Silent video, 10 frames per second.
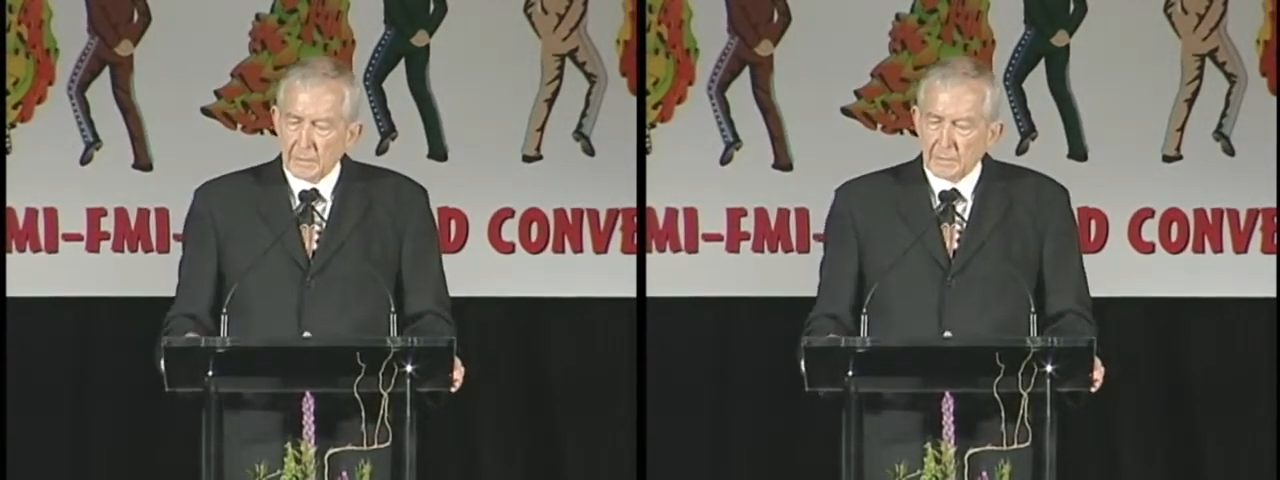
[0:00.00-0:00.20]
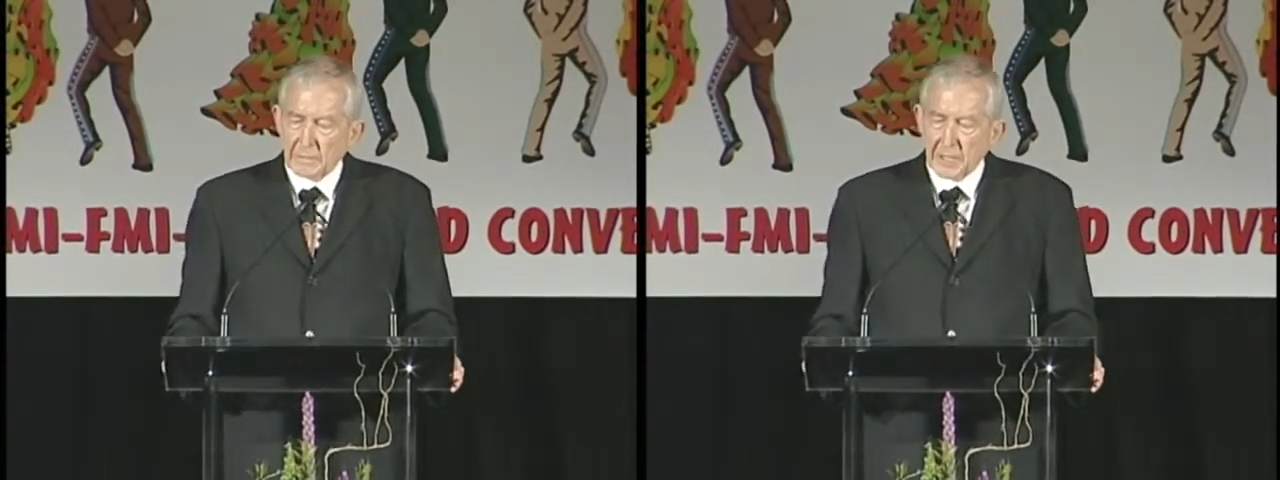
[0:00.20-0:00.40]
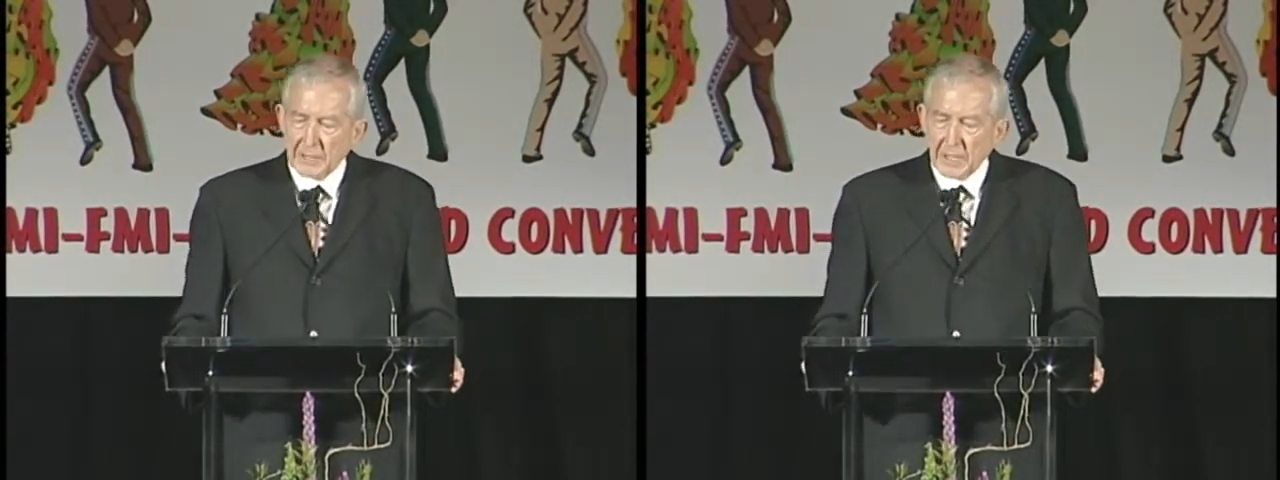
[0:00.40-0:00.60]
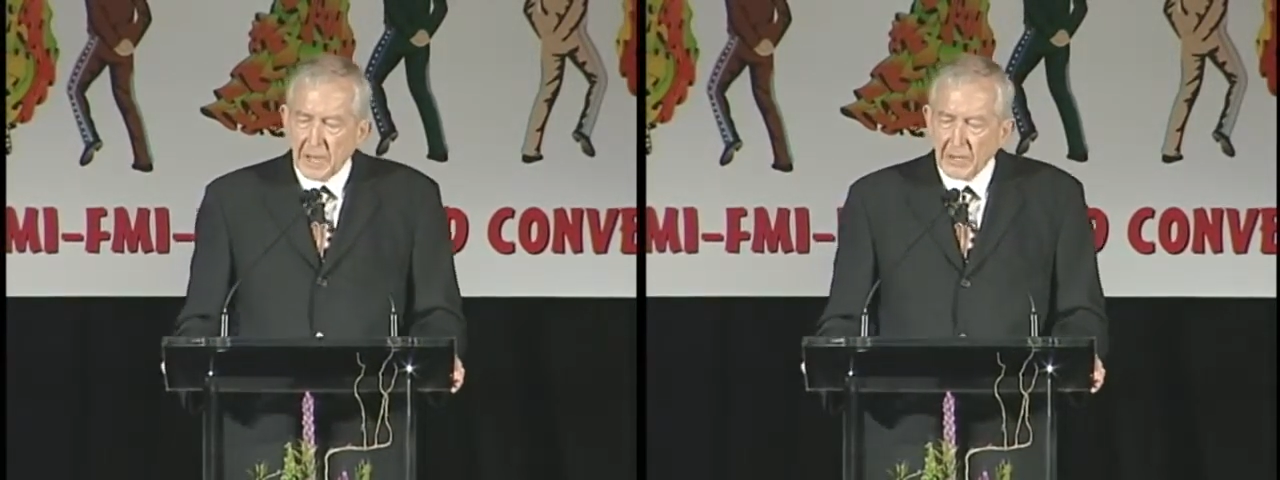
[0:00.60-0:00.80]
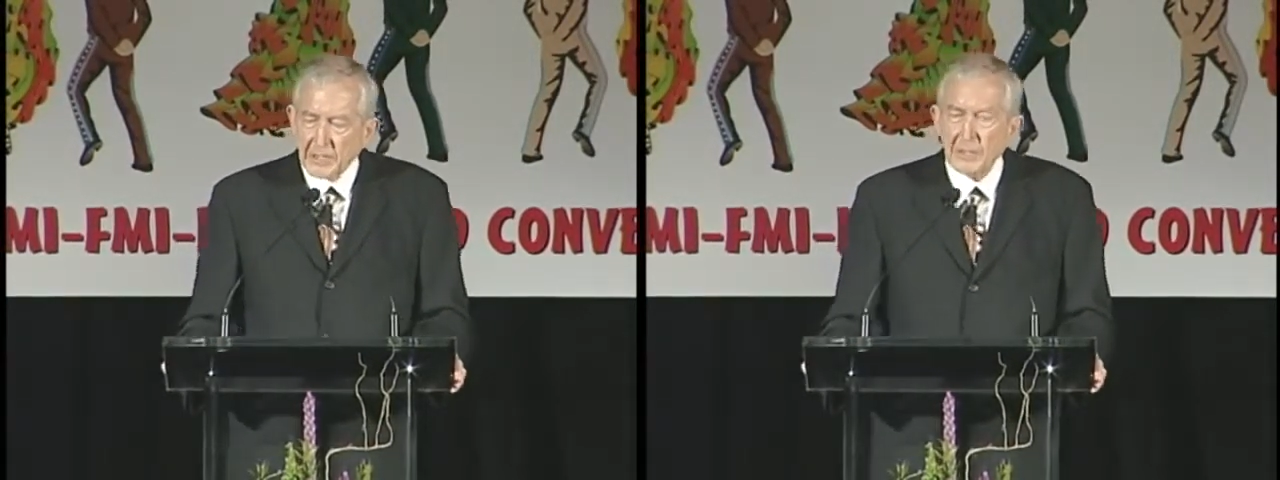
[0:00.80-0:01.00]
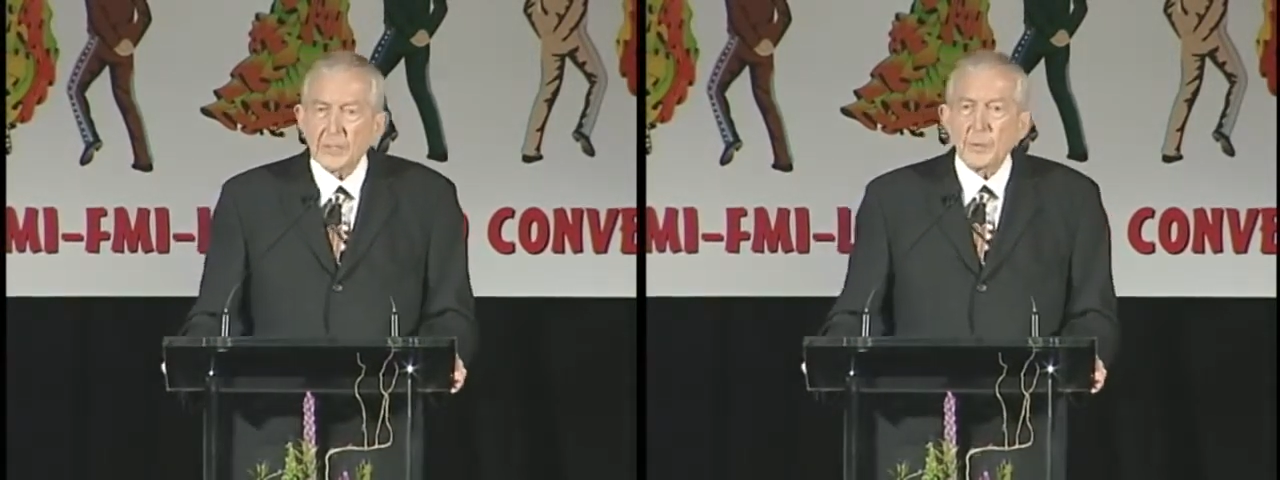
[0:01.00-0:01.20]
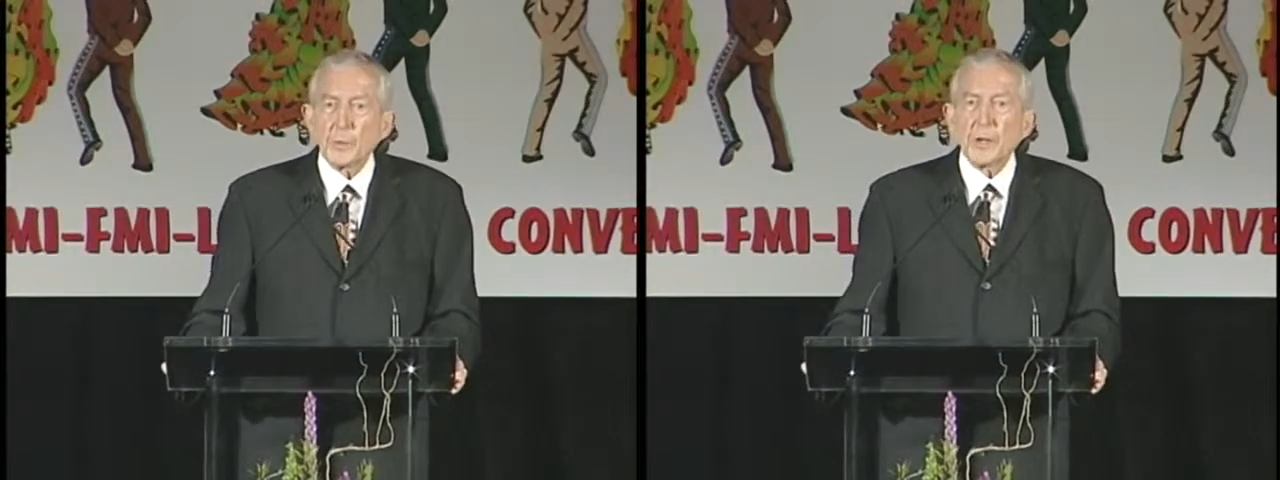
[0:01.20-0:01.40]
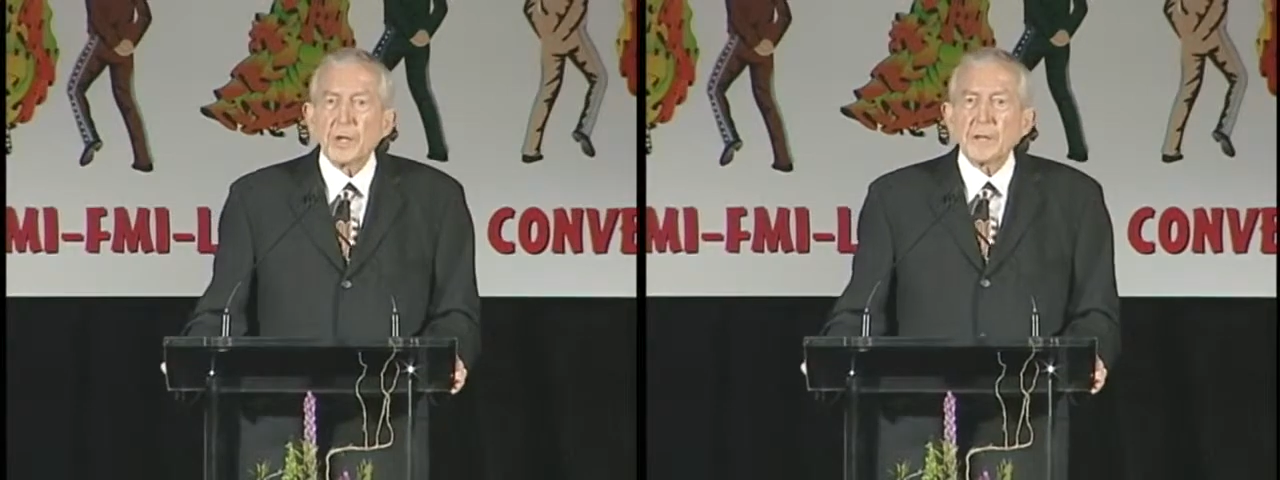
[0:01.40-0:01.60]
That's actually the
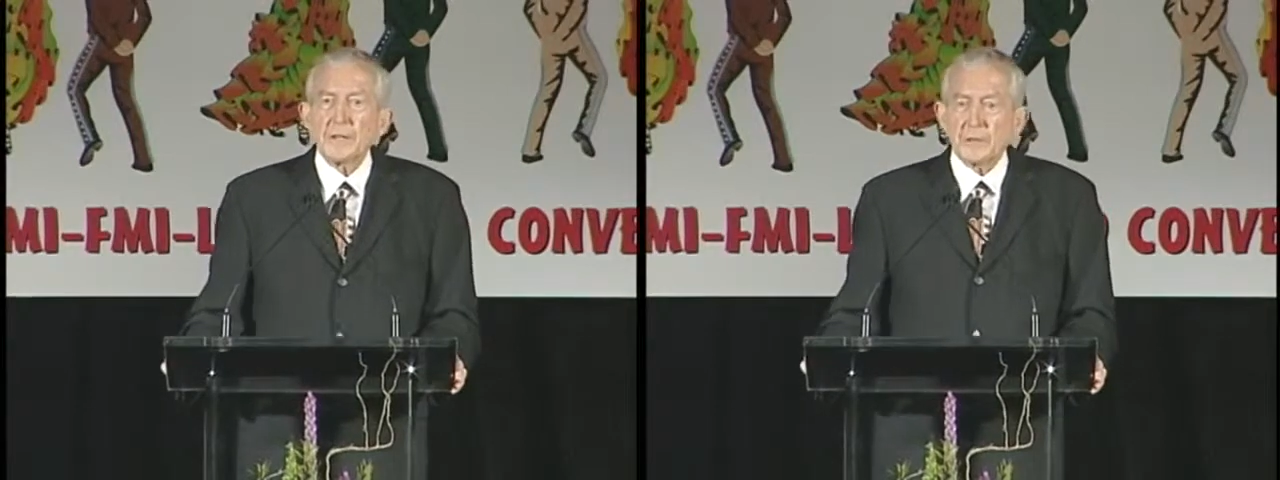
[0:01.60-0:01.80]
way